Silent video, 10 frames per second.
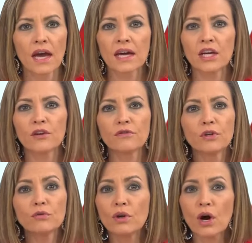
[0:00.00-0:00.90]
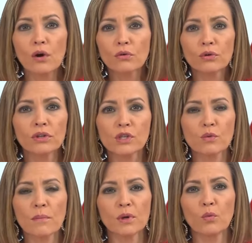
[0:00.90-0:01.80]
And if you know who this
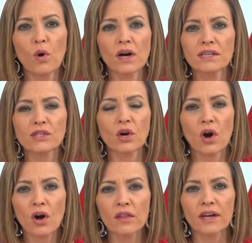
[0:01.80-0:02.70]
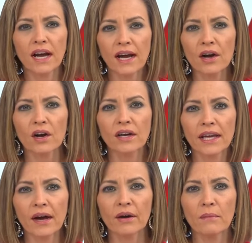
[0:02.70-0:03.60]
woman was, call the Cuyahoga
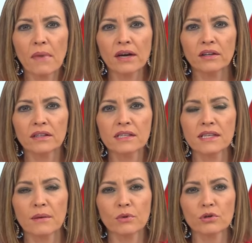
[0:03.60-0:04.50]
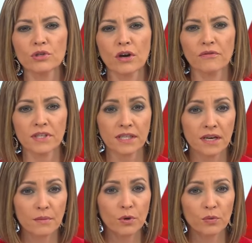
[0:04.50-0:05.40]
County Medical Examiner's Office, the
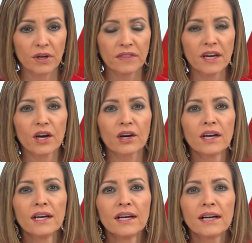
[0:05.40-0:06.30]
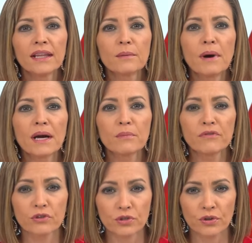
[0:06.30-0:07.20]
number right there on the bottom of
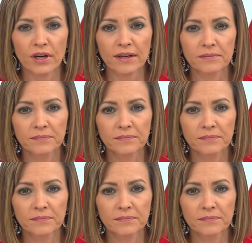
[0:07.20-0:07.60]
your screen.